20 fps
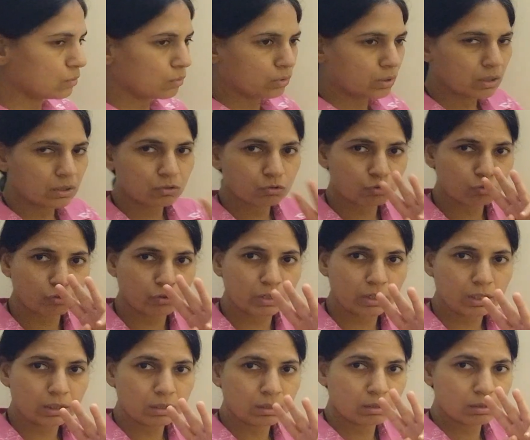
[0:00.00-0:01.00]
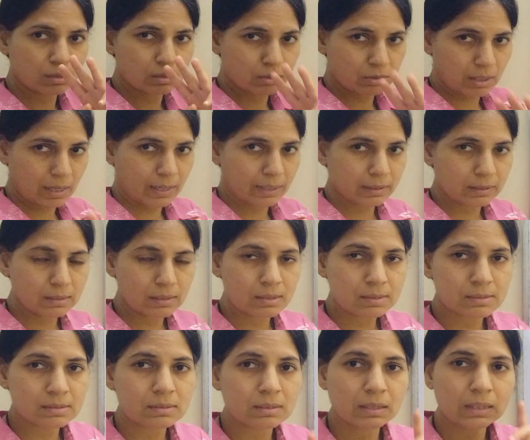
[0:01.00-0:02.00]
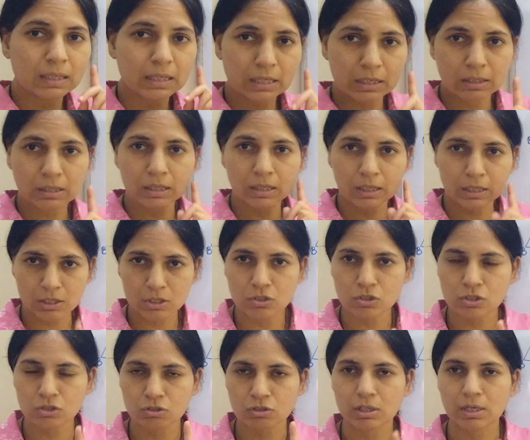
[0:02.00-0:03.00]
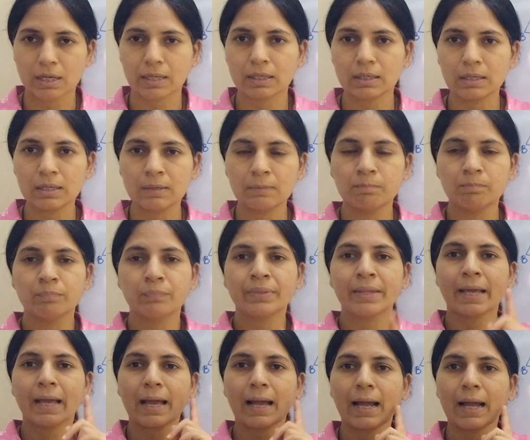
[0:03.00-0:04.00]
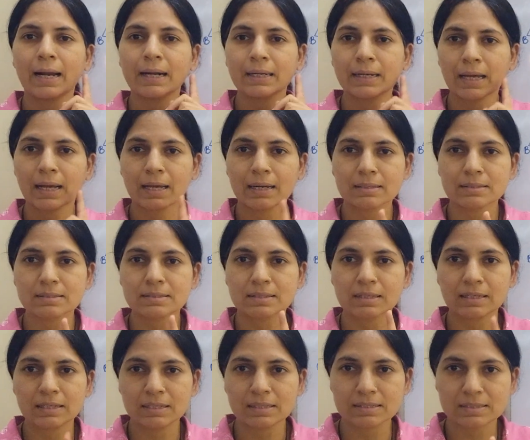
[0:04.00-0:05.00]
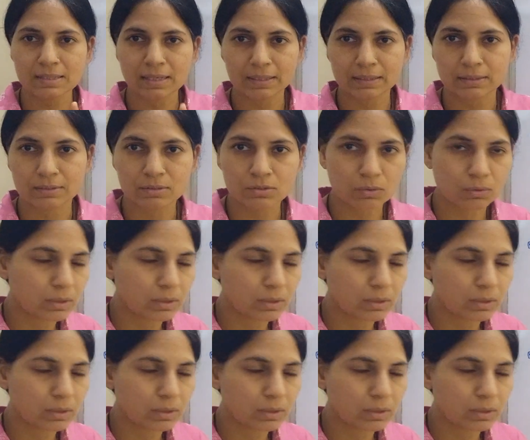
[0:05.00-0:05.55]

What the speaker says: Okay, three angles in each triangle and has three sides.